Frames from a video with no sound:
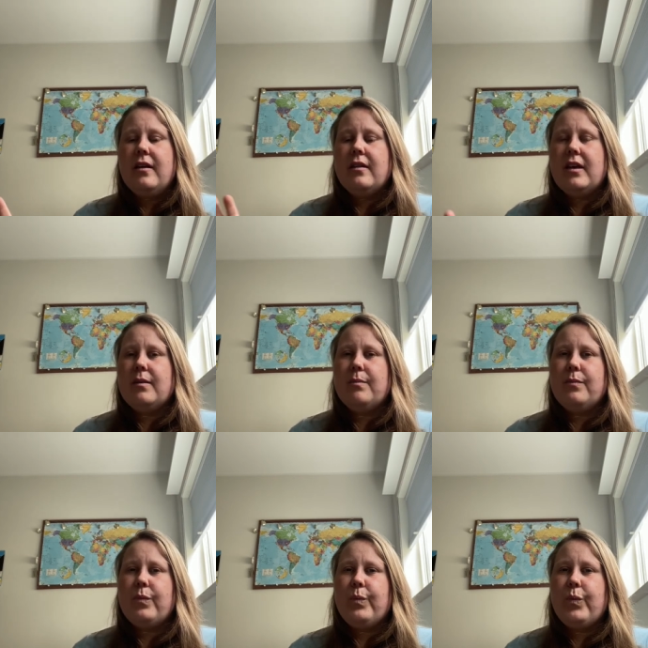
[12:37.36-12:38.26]
then
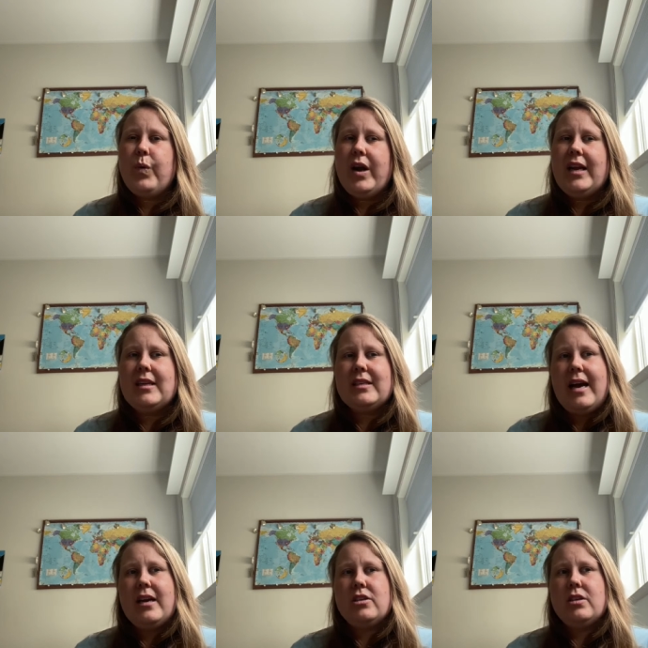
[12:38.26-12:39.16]
what is
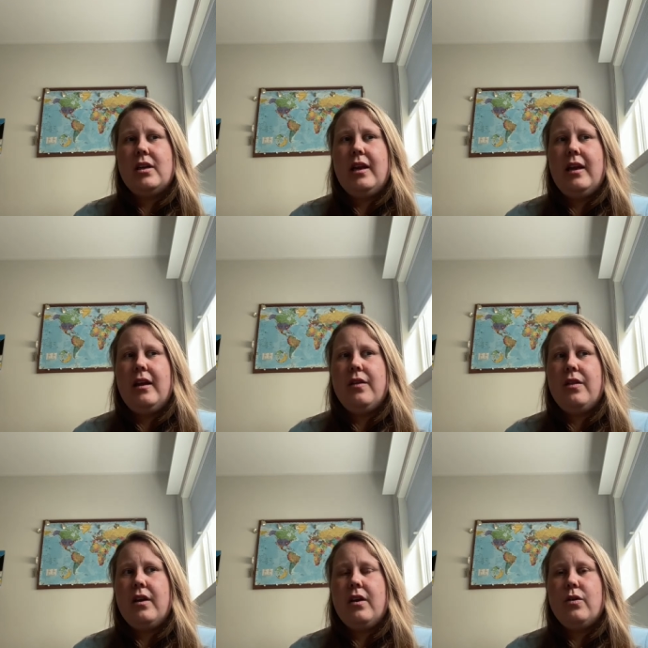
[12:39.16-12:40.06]
actually
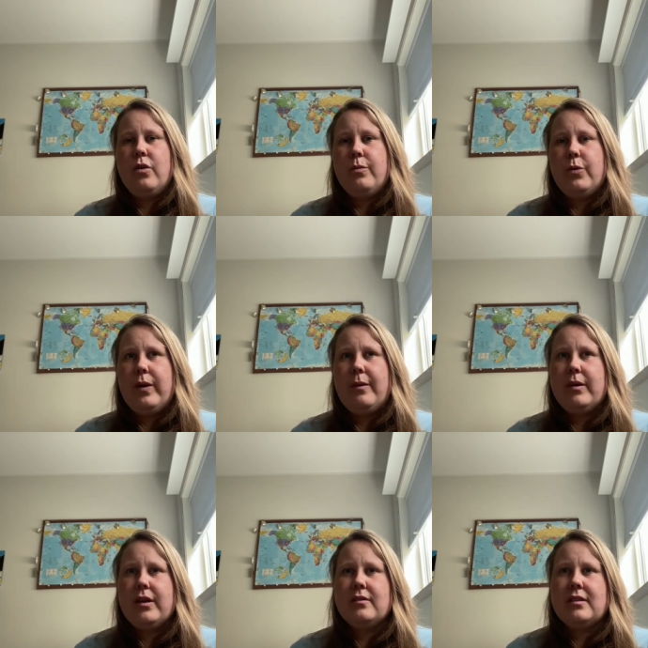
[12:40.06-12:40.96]
their normal wear?
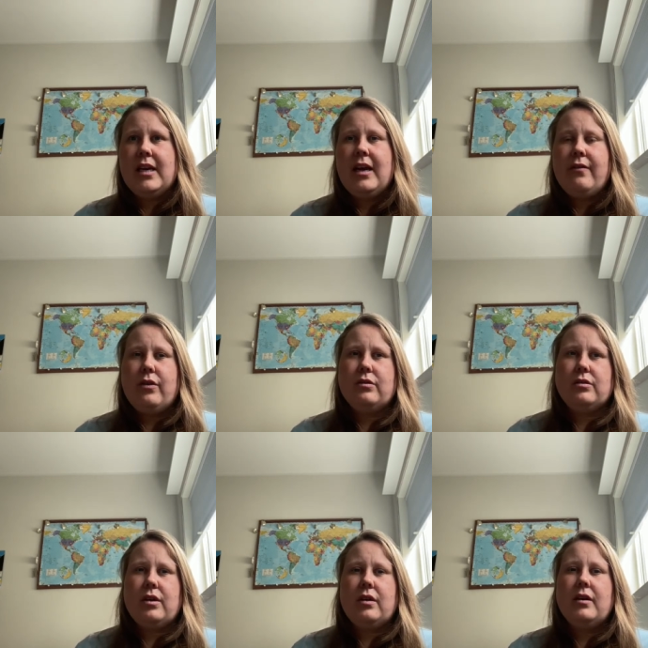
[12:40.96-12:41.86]
Because they have
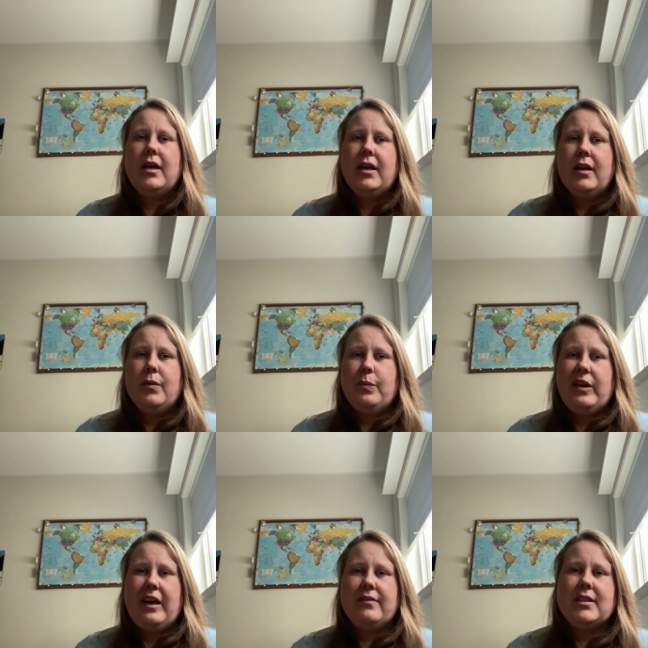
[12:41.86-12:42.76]
also been
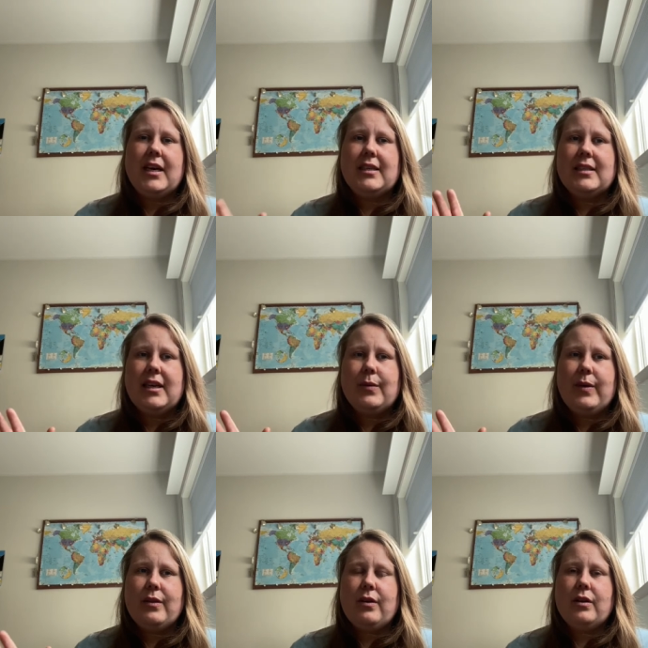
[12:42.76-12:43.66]
advertising
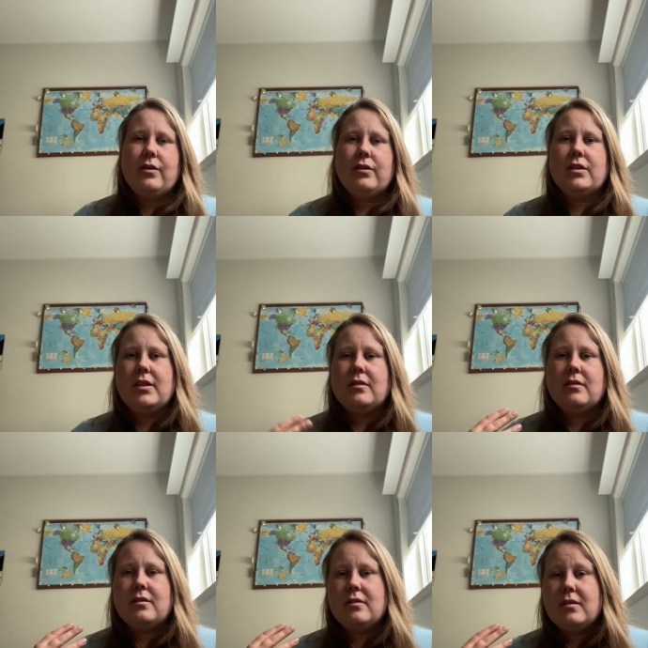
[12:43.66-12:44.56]
with all the
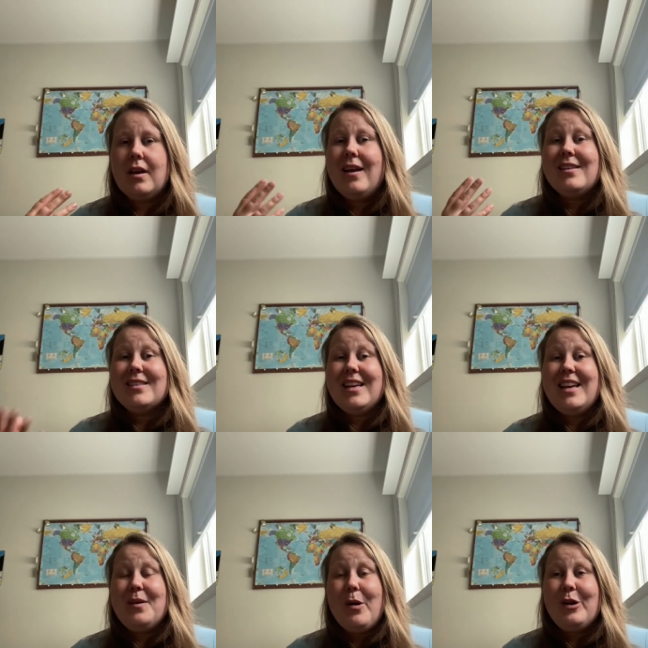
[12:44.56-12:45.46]
gorgeous
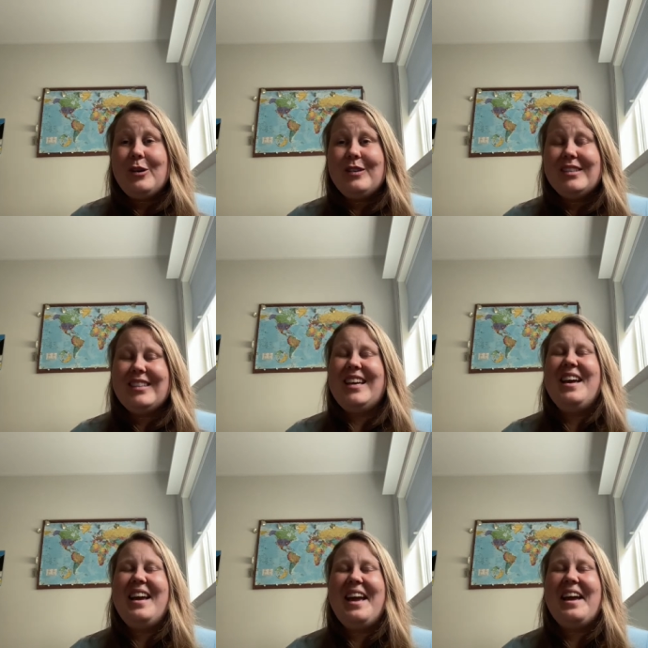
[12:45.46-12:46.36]
skinny models
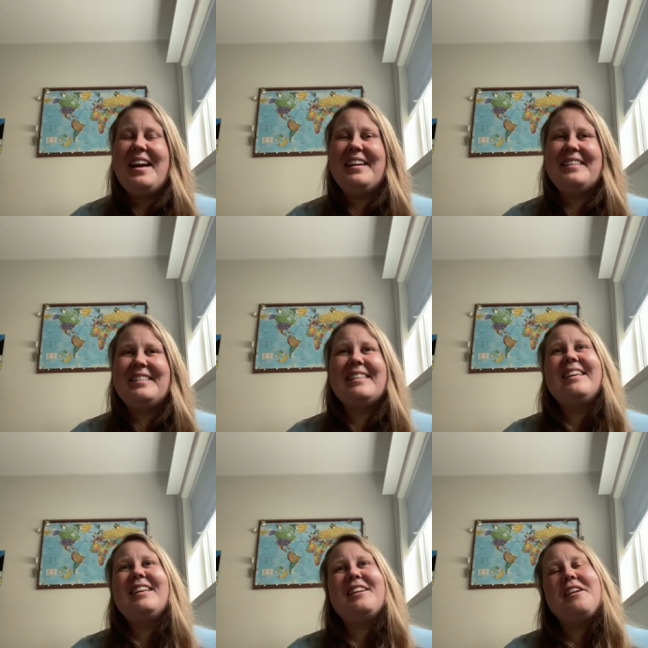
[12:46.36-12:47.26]
and
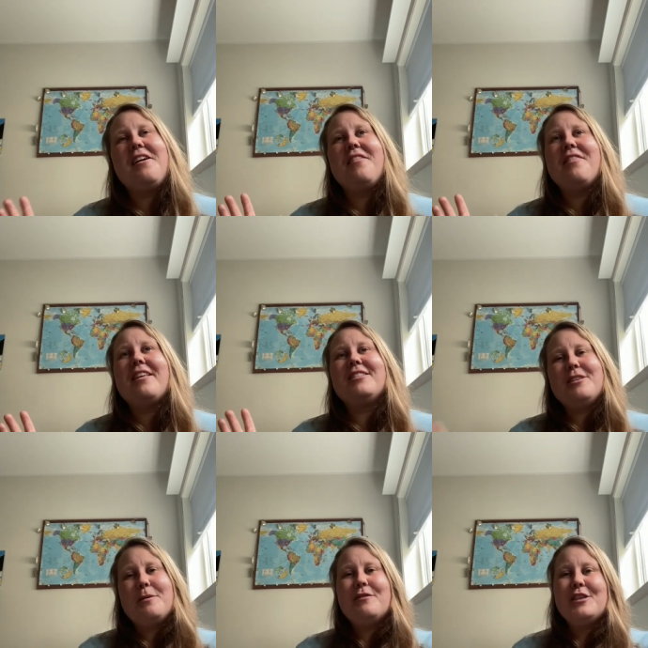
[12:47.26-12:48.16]
not
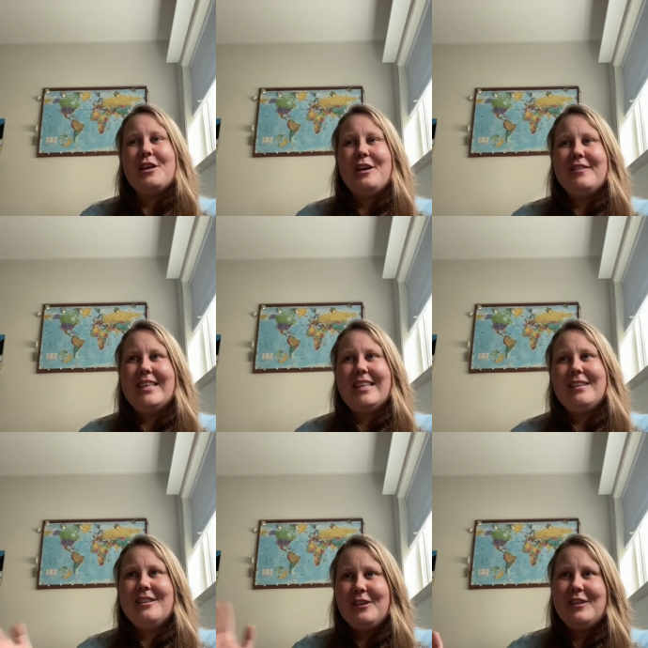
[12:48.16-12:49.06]
some of the curvy
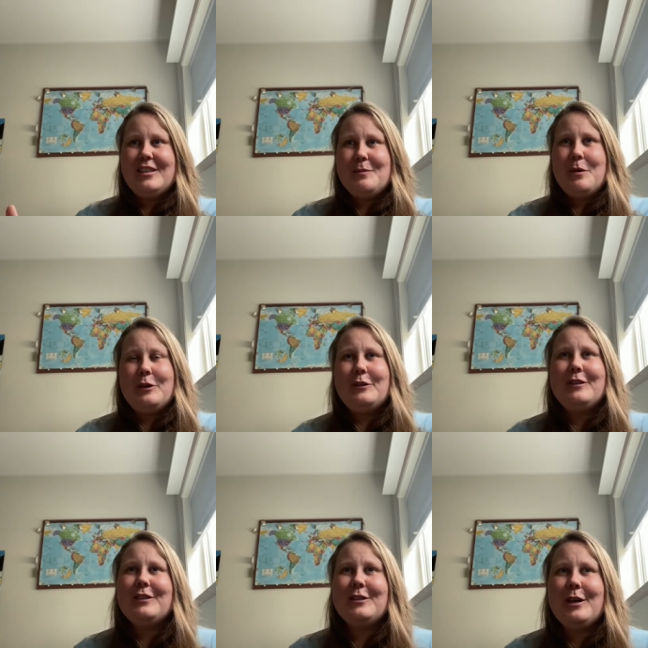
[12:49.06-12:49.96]
gorgeous
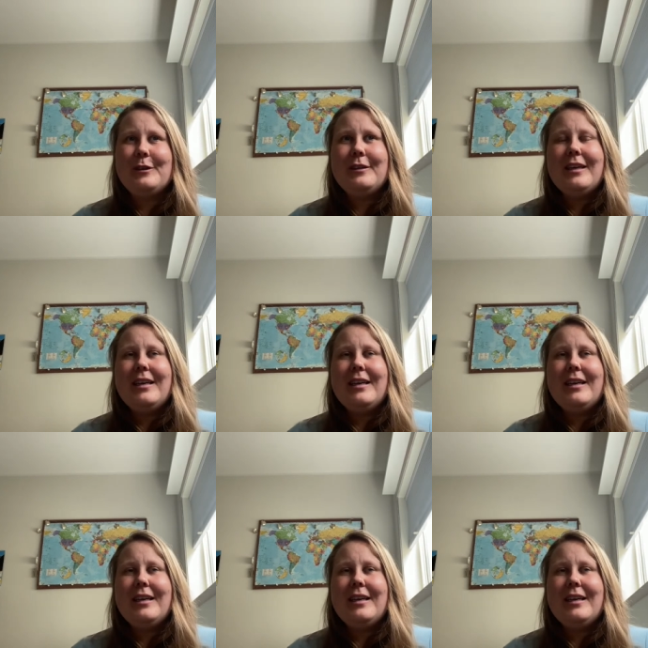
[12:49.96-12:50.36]
models. So